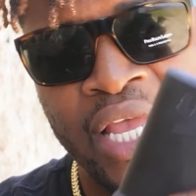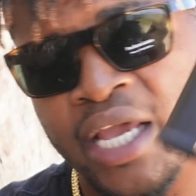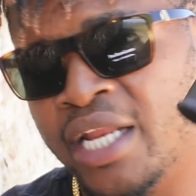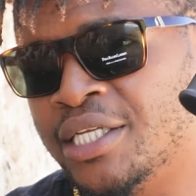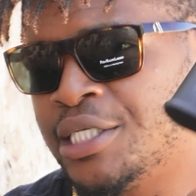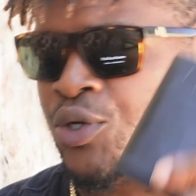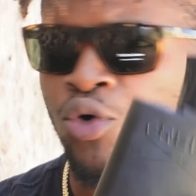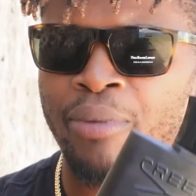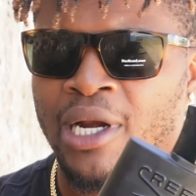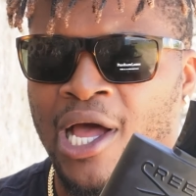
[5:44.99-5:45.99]
It is
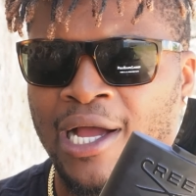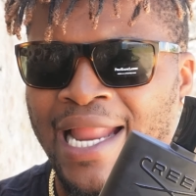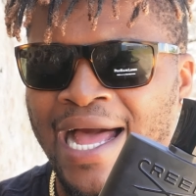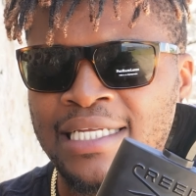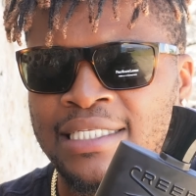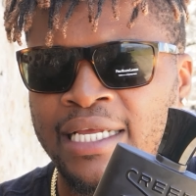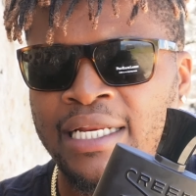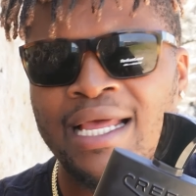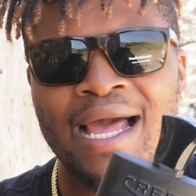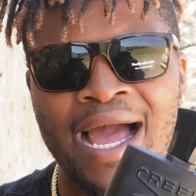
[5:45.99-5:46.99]
super long
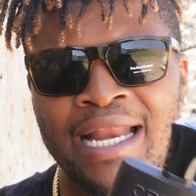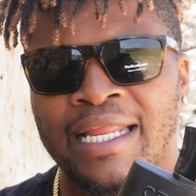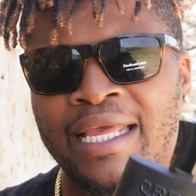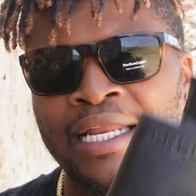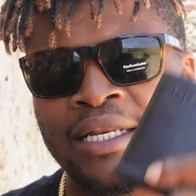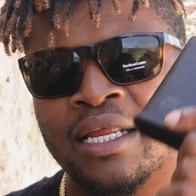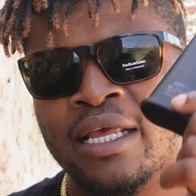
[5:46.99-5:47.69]
lasting and it